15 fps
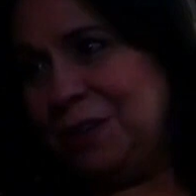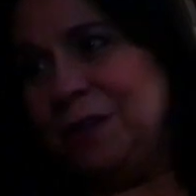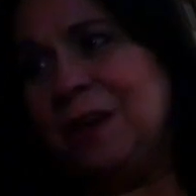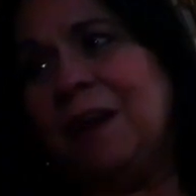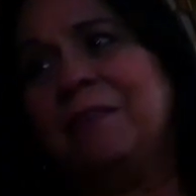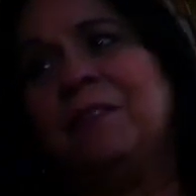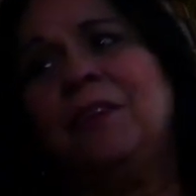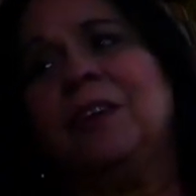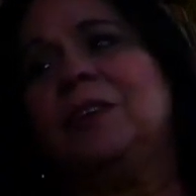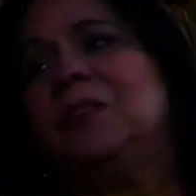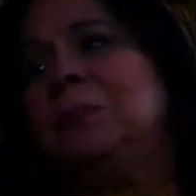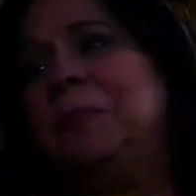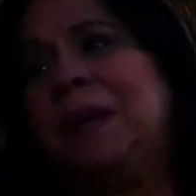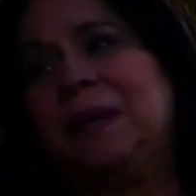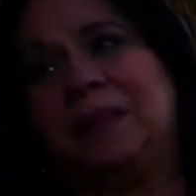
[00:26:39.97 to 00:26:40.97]
You have got
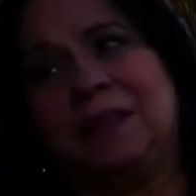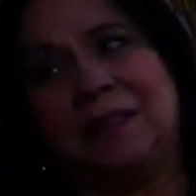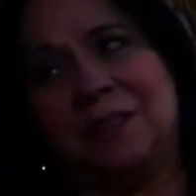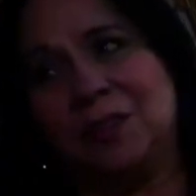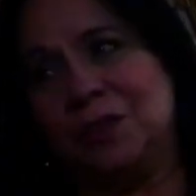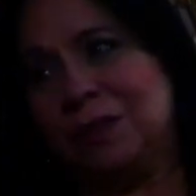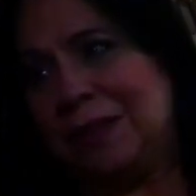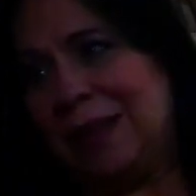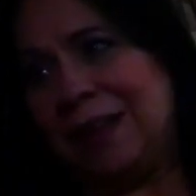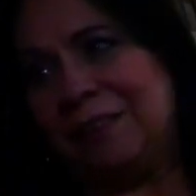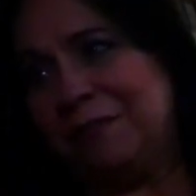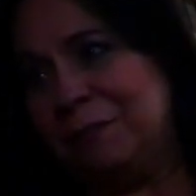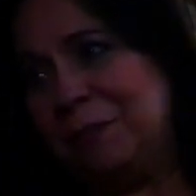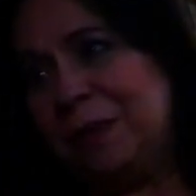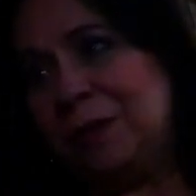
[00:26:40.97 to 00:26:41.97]
to make this your
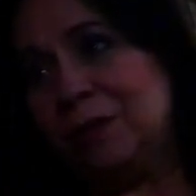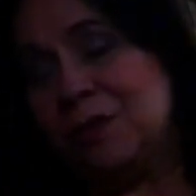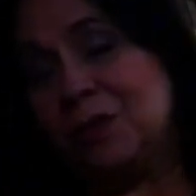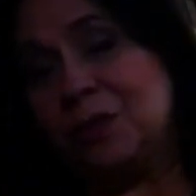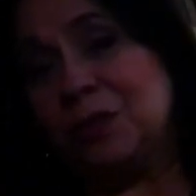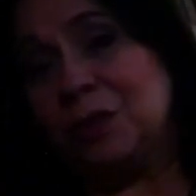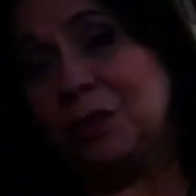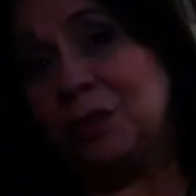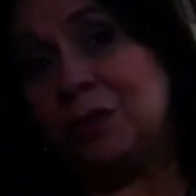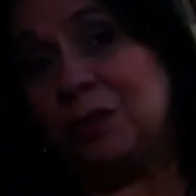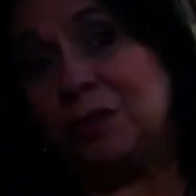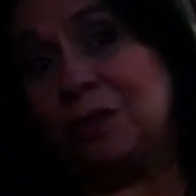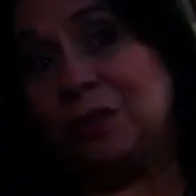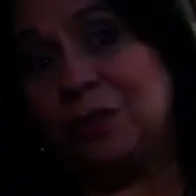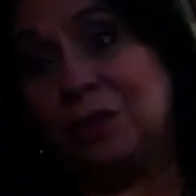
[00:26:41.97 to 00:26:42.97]
life because you,
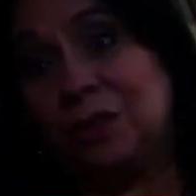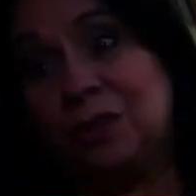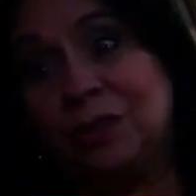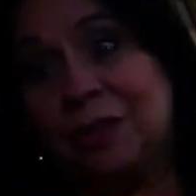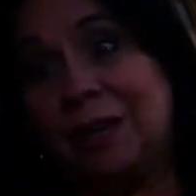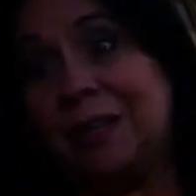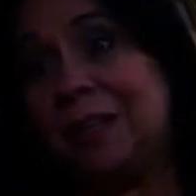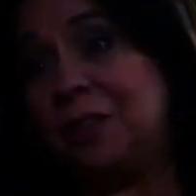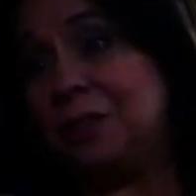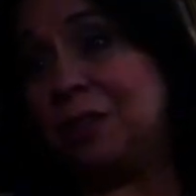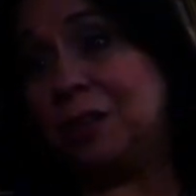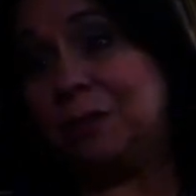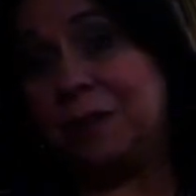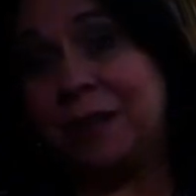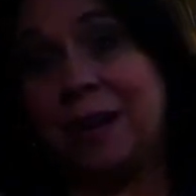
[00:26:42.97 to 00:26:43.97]
you, you're good at it, you're
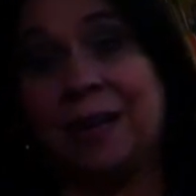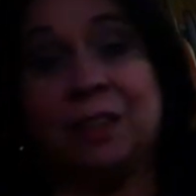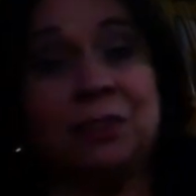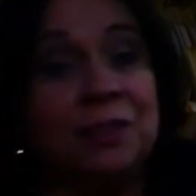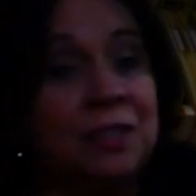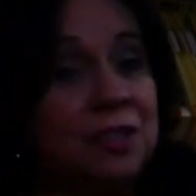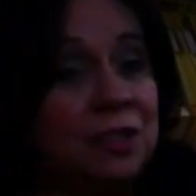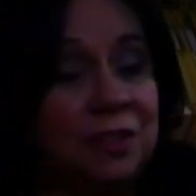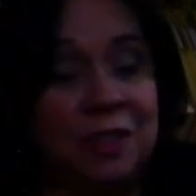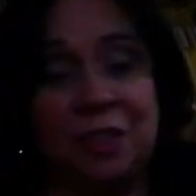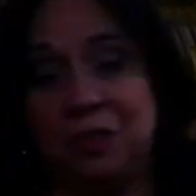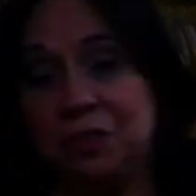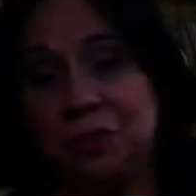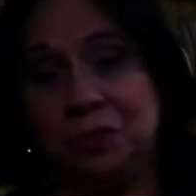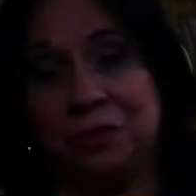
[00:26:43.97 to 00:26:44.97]
a great actress, you
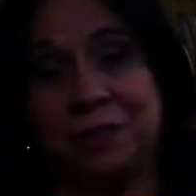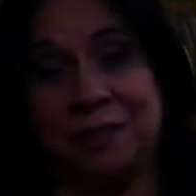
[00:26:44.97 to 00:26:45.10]
need to do